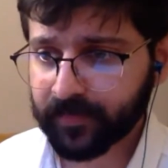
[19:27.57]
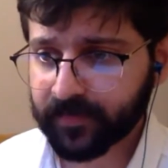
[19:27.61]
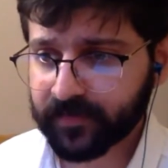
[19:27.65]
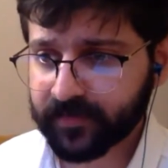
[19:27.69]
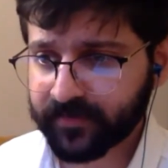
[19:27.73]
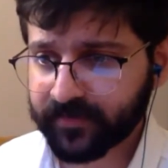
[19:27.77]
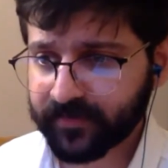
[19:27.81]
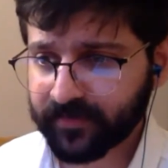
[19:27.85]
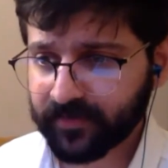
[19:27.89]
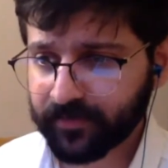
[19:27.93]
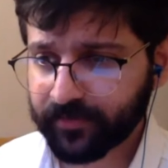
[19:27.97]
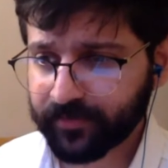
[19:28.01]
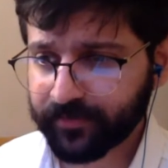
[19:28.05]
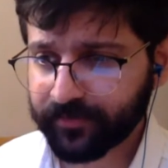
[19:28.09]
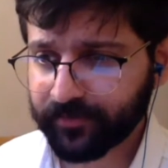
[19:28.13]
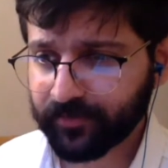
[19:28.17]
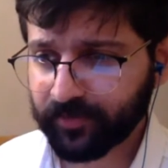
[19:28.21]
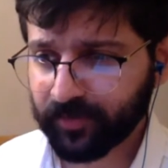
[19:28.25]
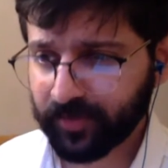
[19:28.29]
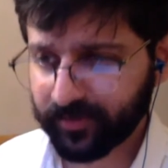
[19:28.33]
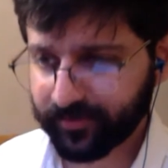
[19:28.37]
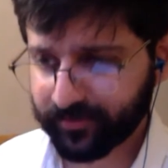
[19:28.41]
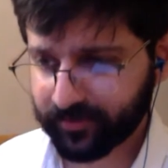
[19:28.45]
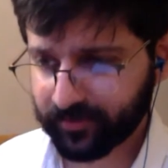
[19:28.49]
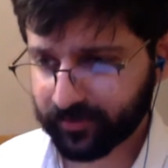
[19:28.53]
So look,
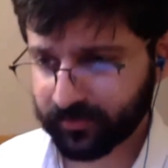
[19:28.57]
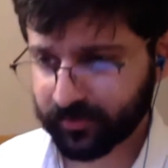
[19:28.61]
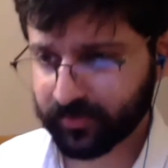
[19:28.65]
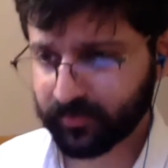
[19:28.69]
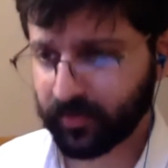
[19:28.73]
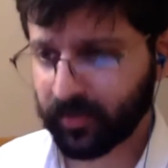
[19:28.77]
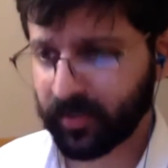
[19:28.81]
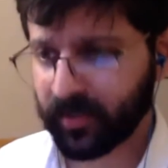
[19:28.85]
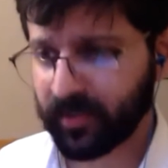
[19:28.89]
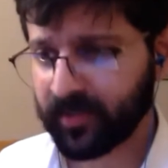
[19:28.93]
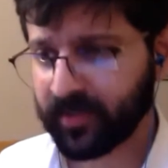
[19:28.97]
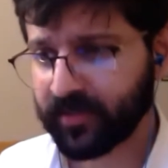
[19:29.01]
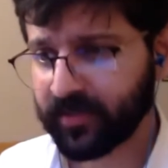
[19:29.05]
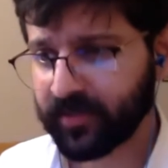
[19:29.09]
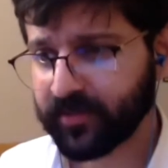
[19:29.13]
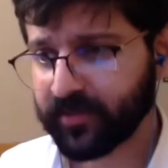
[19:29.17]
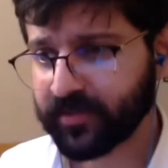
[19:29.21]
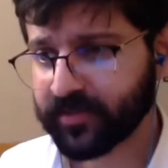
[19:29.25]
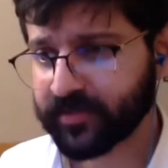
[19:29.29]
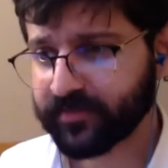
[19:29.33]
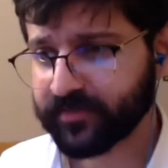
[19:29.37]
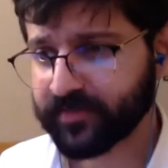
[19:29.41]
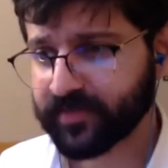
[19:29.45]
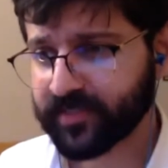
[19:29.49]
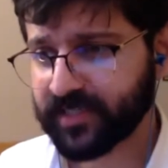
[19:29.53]
before, after was widely
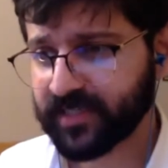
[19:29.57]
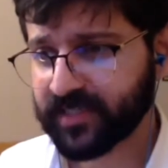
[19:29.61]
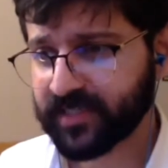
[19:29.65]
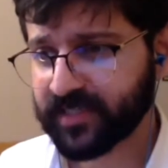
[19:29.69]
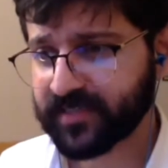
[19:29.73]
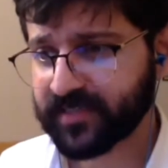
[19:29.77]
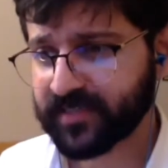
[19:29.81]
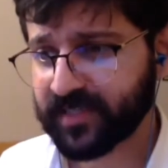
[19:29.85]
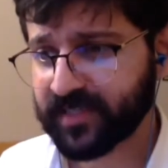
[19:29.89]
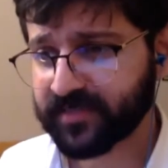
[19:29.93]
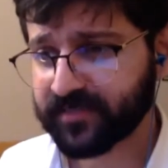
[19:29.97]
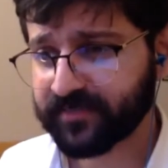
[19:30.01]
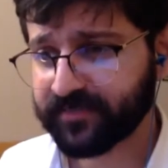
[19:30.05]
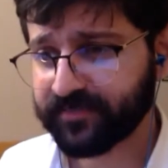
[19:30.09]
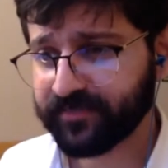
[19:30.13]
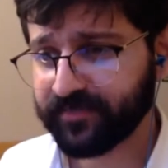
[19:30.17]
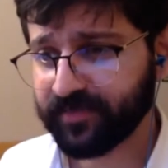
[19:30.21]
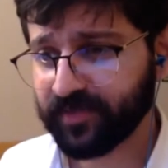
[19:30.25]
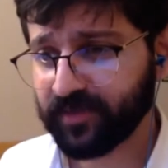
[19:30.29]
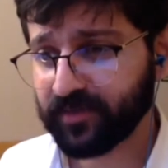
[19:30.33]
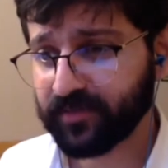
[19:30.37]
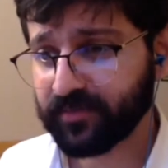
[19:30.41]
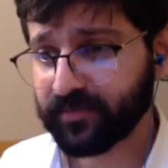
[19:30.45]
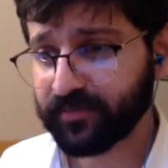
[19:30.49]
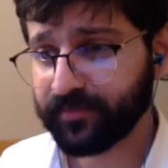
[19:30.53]
used for CSS
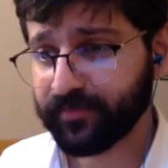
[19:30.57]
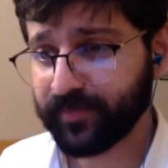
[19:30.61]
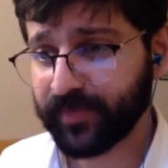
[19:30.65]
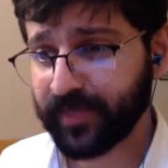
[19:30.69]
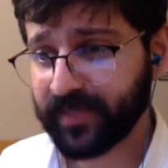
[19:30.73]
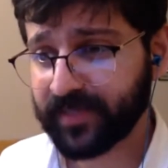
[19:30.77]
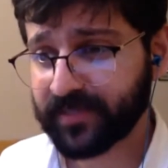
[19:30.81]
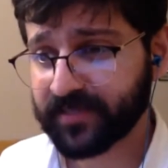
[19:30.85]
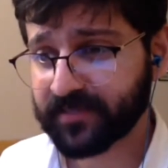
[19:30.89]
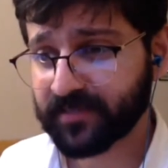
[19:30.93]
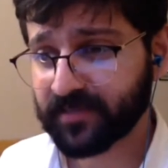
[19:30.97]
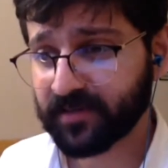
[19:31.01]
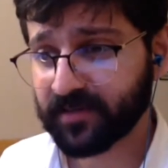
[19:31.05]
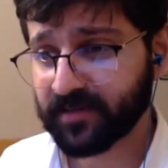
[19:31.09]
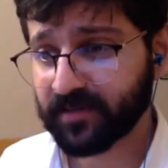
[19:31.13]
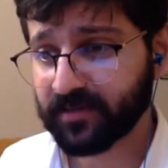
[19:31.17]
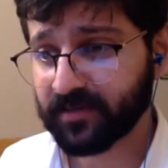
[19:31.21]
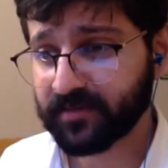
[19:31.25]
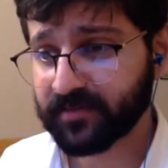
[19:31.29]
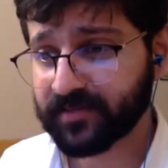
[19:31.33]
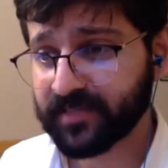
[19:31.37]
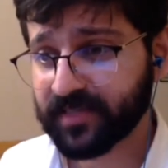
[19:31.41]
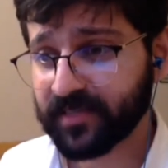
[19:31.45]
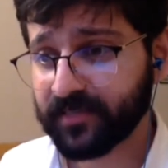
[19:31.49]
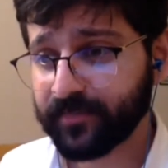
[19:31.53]
float-based
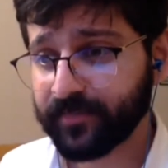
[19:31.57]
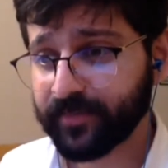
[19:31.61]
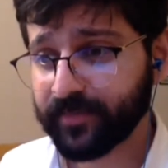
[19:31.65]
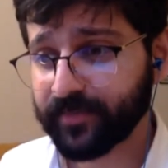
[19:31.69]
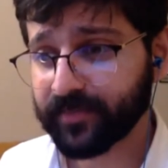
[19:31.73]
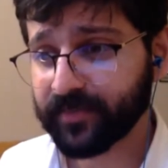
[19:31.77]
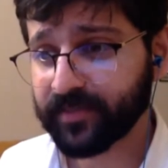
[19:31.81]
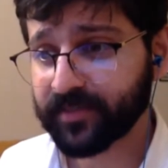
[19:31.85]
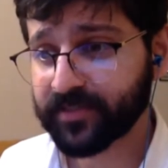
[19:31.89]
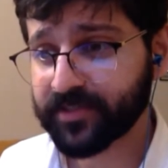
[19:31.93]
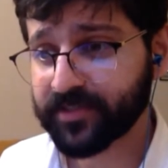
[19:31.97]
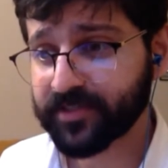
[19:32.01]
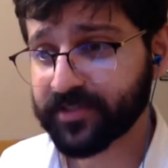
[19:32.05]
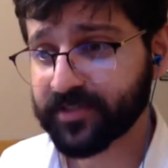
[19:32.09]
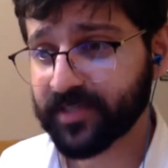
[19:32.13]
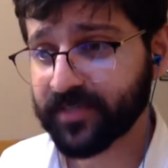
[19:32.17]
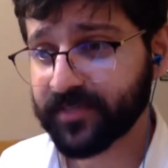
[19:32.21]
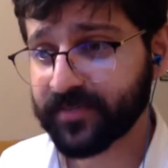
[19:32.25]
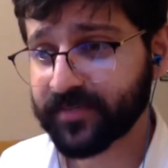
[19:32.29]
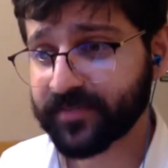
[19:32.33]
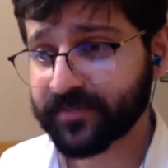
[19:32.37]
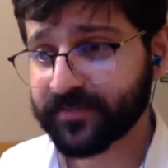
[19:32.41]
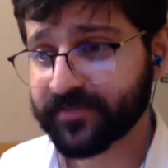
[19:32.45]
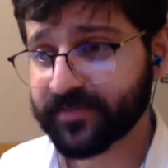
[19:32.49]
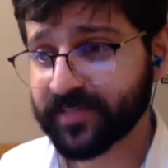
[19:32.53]
content building due to
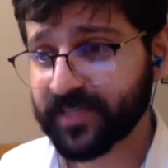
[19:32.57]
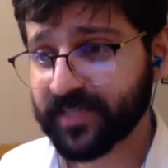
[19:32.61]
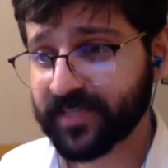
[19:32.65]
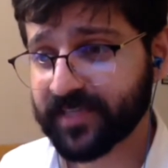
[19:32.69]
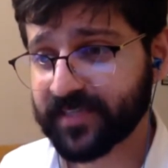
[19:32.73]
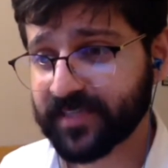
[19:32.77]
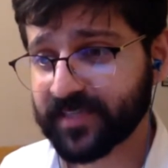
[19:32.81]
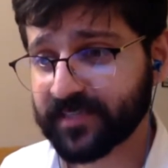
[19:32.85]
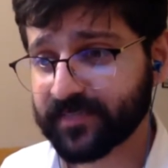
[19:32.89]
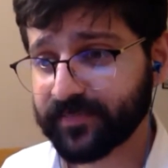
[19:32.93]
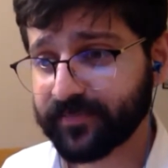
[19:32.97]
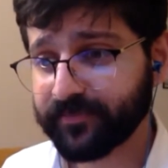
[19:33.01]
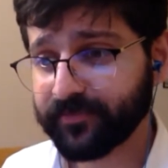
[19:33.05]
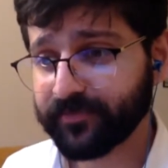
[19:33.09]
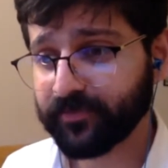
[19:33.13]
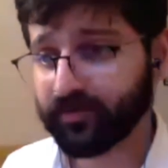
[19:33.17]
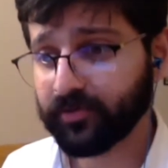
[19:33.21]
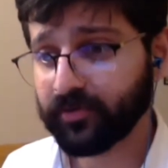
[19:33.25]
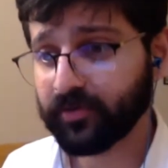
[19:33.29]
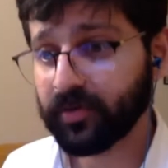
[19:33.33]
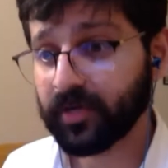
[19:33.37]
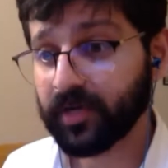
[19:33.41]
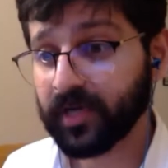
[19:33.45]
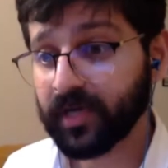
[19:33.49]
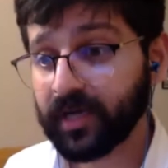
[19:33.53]
limits of CSS
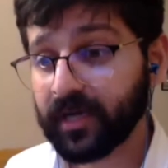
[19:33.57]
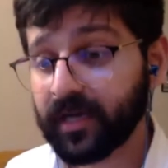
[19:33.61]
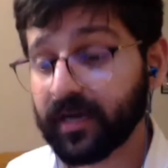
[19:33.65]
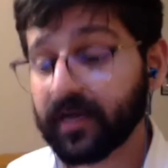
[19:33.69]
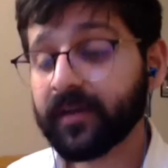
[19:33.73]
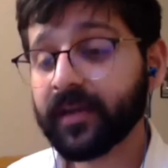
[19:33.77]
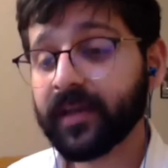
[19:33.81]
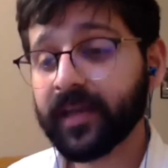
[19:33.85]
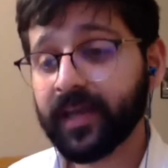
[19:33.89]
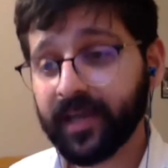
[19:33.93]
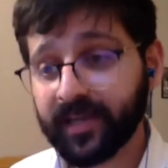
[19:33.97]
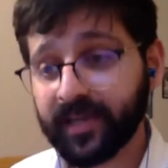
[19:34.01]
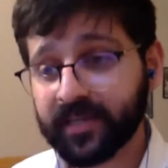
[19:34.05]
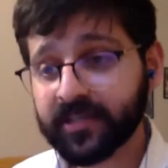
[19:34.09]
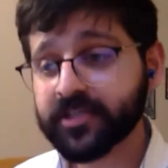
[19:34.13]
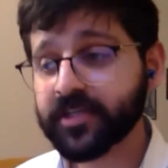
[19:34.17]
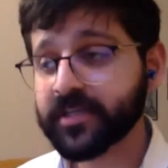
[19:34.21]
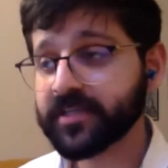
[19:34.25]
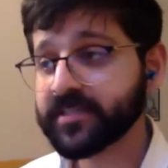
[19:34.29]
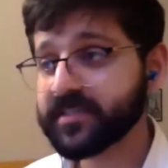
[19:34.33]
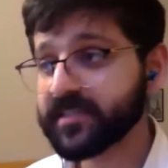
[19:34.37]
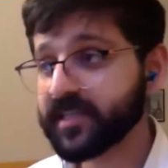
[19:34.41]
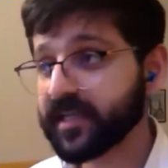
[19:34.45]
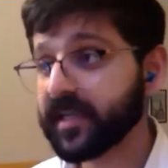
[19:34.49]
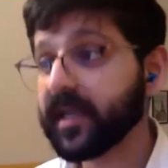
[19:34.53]
before. Oh, okay,
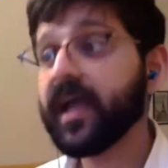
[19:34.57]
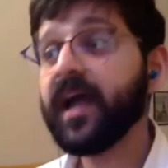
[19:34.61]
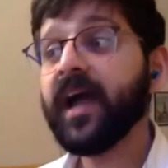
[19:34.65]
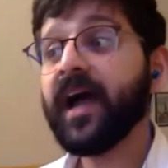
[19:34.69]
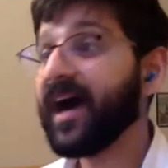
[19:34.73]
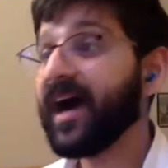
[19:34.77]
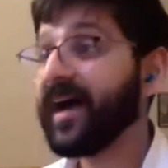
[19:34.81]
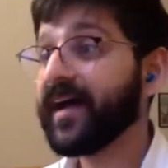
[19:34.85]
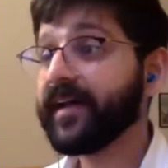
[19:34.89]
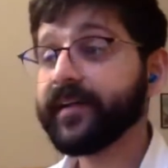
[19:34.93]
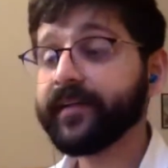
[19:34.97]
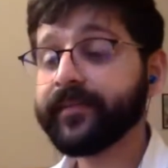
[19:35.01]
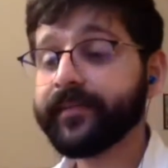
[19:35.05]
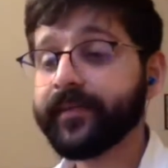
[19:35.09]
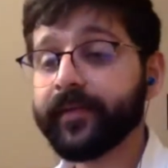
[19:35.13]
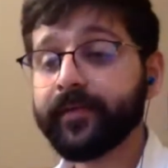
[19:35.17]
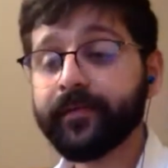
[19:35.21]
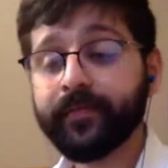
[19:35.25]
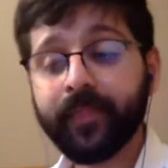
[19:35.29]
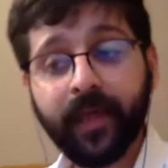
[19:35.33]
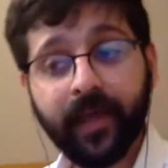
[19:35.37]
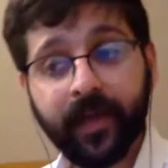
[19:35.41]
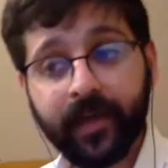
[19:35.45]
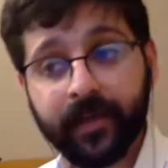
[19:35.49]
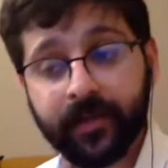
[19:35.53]
interesting. I didn't
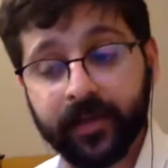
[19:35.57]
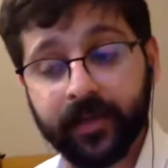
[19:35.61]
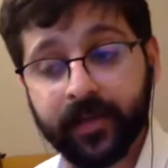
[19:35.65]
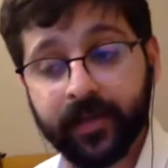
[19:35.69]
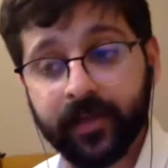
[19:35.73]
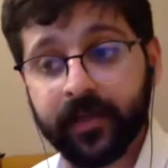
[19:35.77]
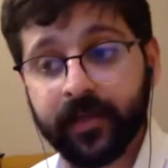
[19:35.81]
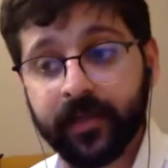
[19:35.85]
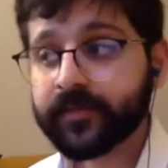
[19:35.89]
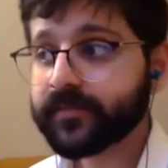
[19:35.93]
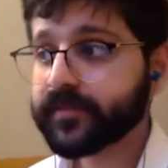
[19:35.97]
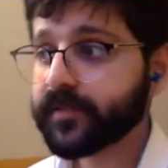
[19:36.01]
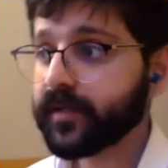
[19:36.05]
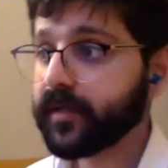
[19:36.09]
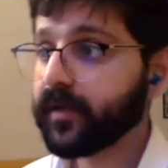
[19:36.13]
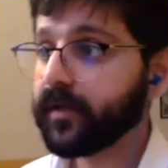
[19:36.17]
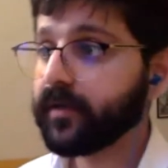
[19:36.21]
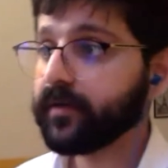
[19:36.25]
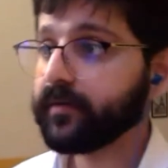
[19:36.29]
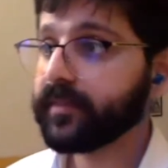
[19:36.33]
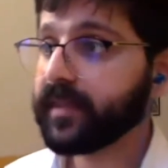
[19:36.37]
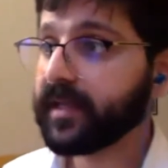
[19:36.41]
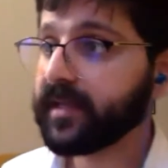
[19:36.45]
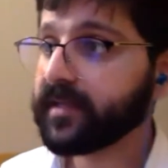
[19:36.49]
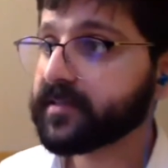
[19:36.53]
know that.
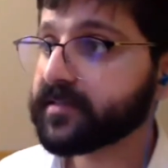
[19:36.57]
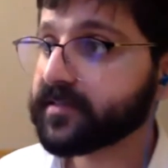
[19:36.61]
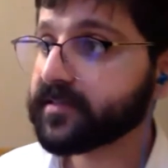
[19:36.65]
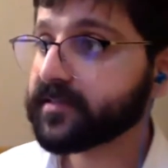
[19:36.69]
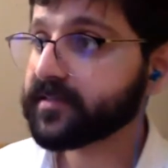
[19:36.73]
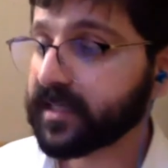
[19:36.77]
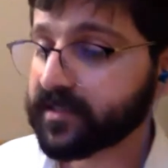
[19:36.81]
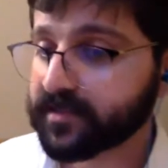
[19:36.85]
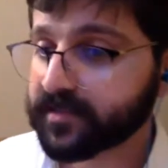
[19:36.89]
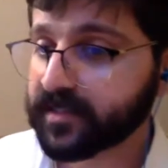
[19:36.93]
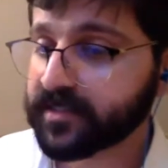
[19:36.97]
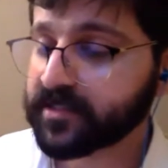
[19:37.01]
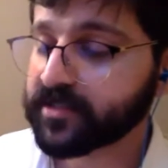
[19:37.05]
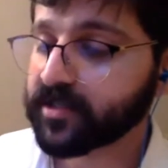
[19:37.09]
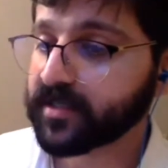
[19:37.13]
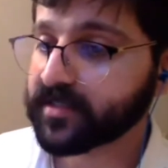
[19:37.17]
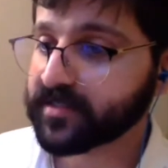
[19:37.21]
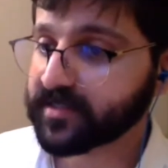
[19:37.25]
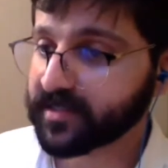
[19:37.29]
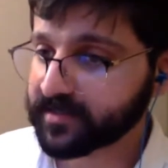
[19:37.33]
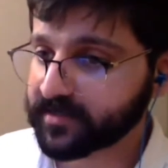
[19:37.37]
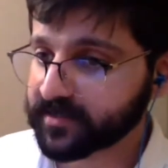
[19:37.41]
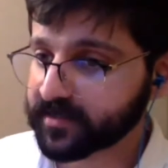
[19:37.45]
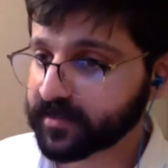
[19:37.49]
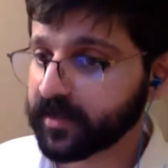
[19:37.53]
So that's
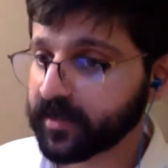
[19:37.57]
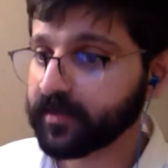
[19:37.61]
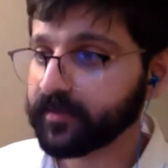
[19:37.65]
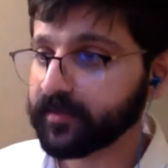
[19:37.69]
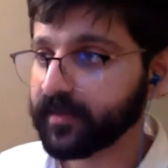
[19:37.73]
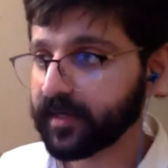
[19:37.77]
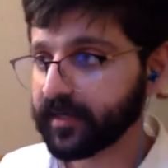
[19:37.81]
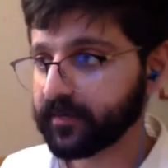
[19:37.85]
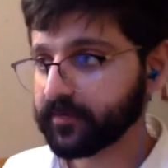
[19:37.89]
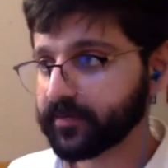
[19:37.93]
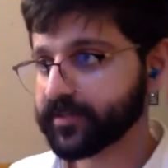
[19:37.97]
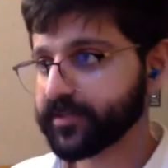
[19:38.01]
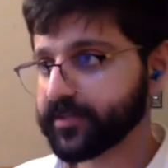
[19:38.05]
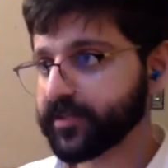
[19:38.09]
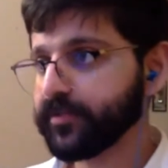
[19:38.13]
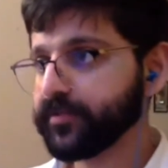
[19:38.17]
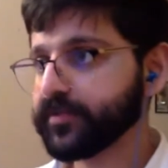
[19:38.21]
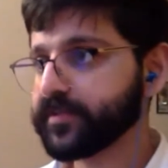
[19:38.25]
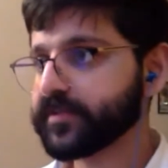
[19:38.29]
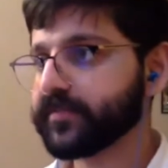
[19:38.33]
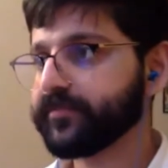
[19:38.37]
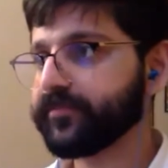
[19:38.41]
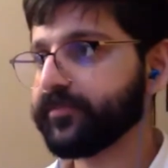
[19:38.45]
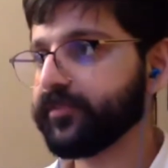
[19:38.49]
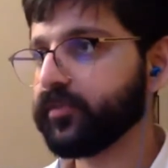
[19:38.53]
interesting to know that it was
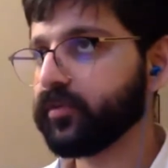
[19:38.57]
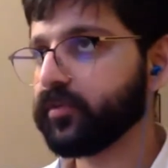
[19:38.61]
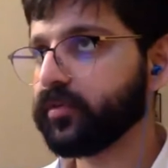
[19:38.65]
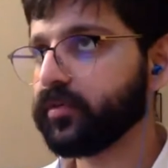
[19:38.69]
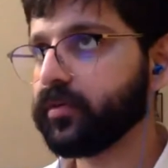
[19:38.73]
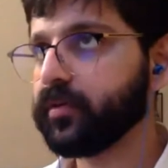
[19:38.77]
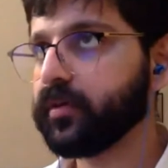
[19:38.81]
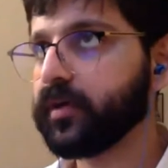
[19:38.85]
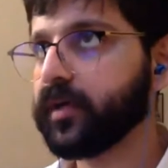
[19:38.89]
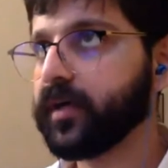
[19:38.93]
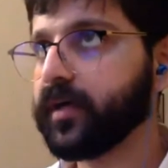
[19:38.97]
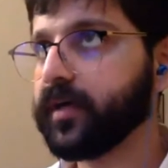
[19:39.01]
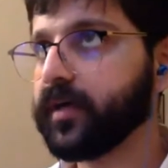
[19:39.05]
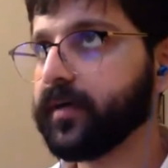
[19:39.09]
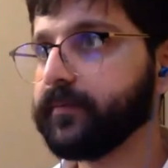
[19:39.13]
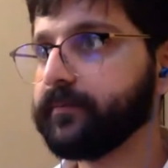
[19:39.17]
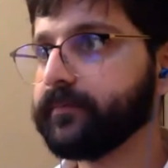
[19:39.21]
used for